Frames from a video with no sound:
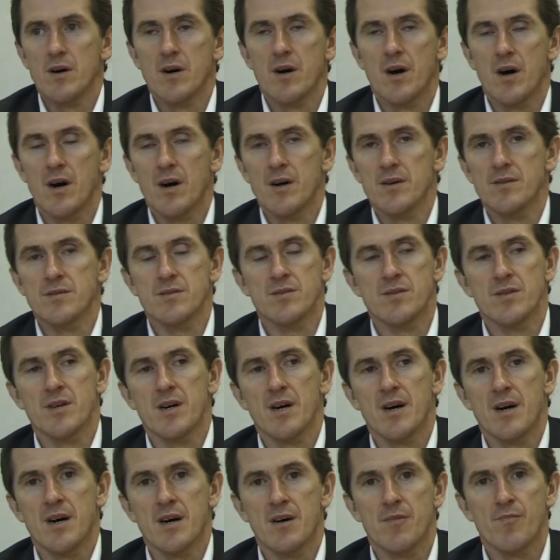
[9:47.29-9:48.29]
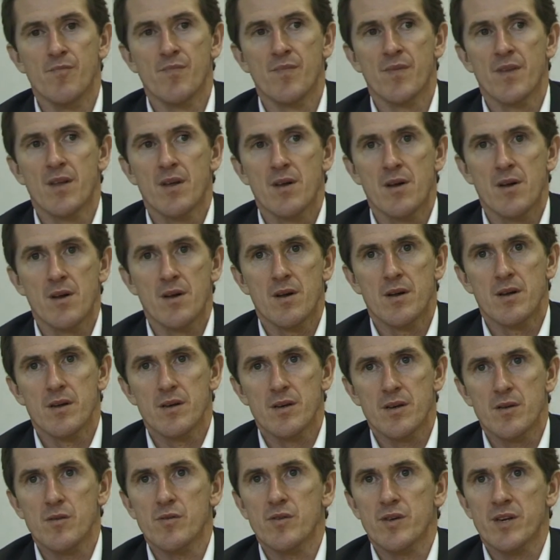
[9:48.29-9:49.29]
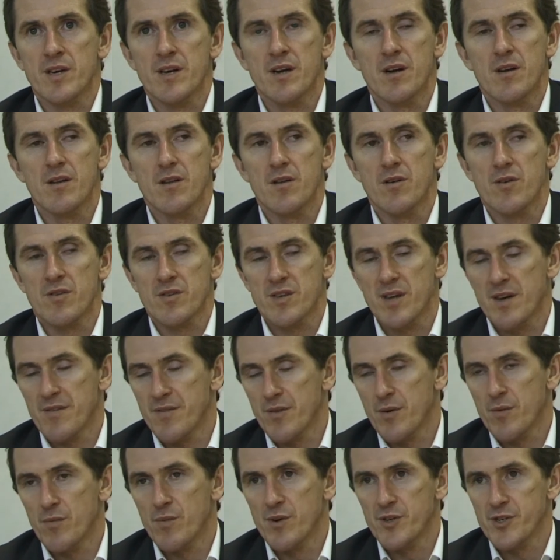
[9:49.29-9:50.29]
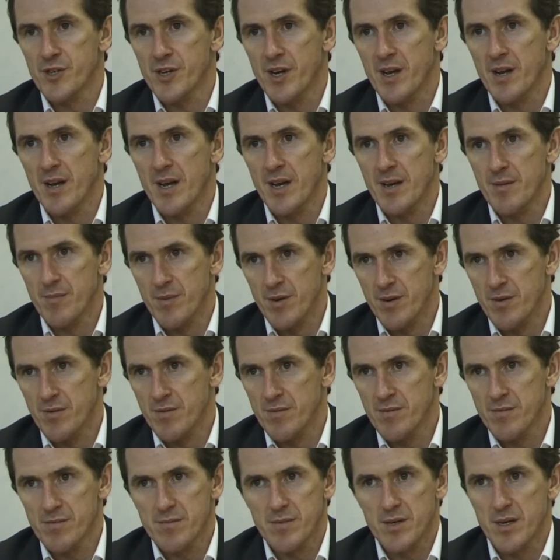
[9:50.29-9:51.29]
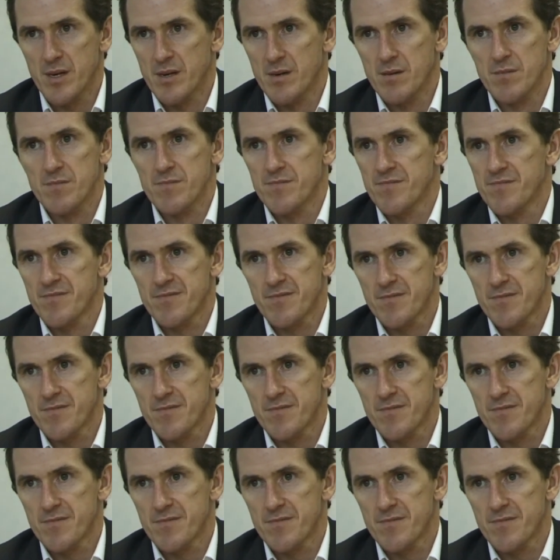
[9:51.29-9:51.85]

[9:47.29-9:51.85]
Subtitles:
And, you know, the girl that looked after Wichita Lyman, you know,